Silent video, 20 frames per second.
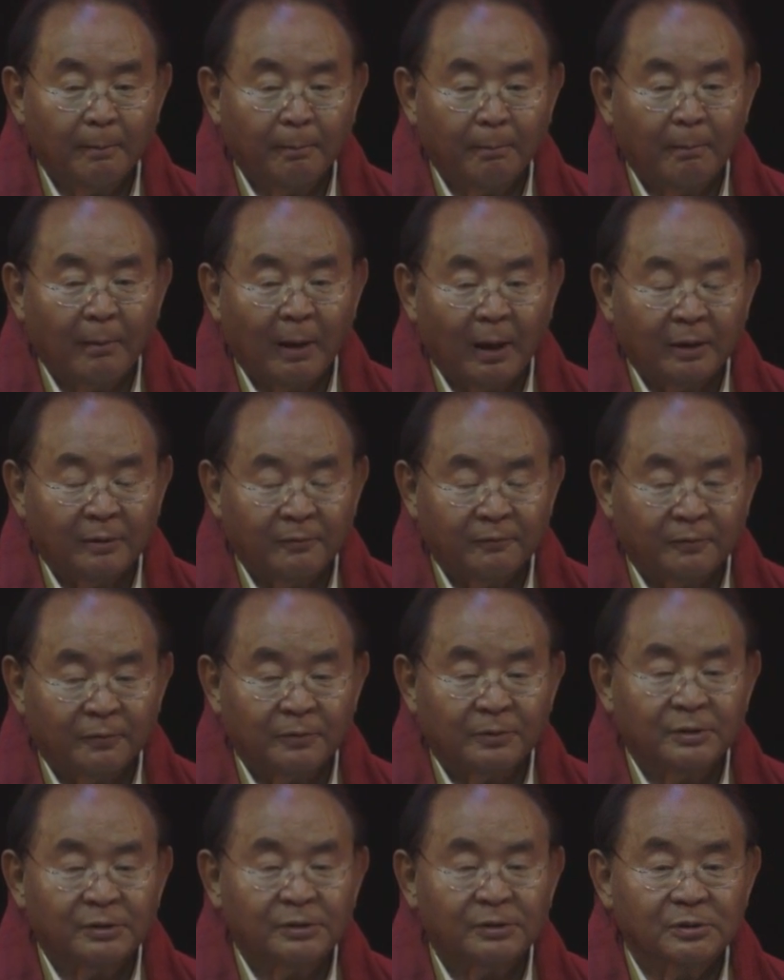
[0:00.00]

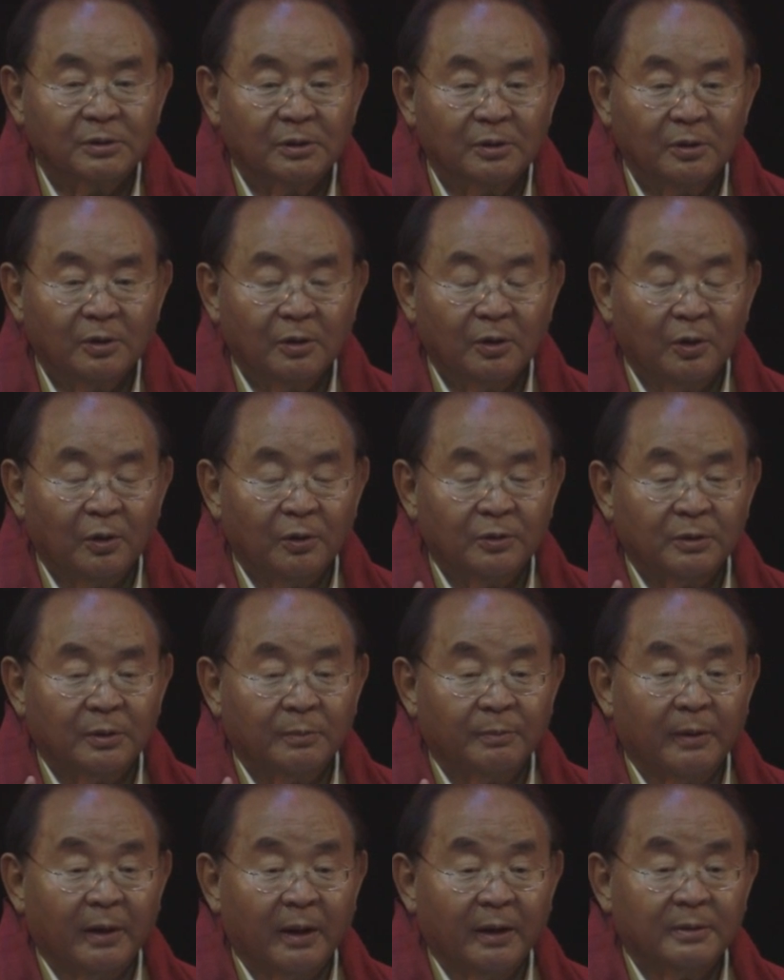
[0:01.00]
mindfulness, on the
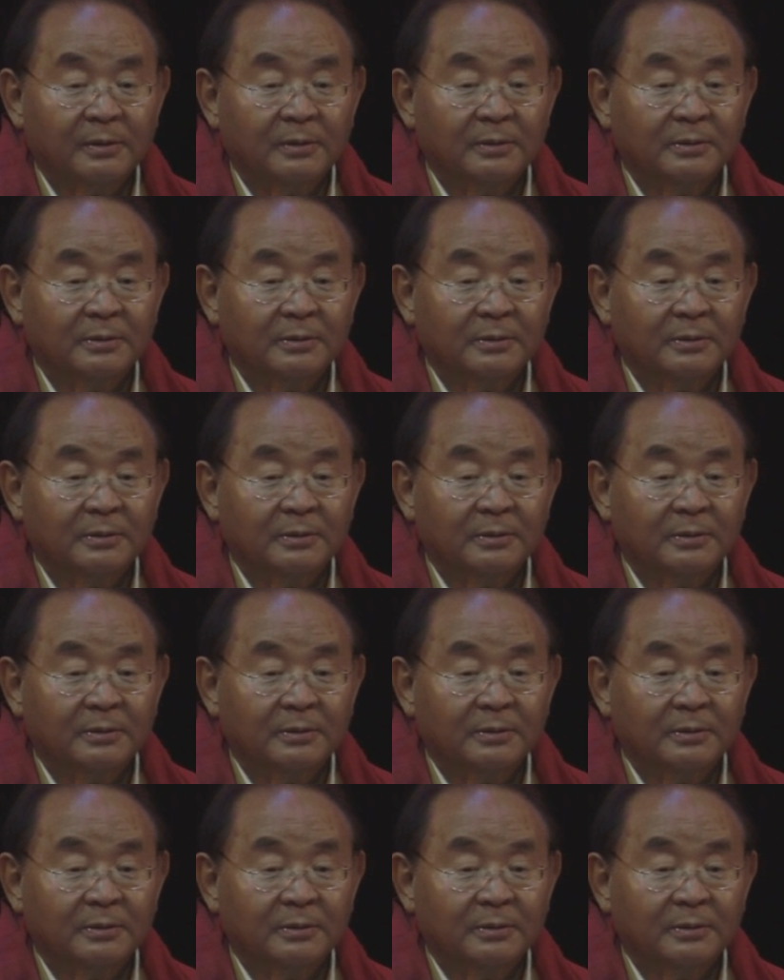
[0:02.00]
breath.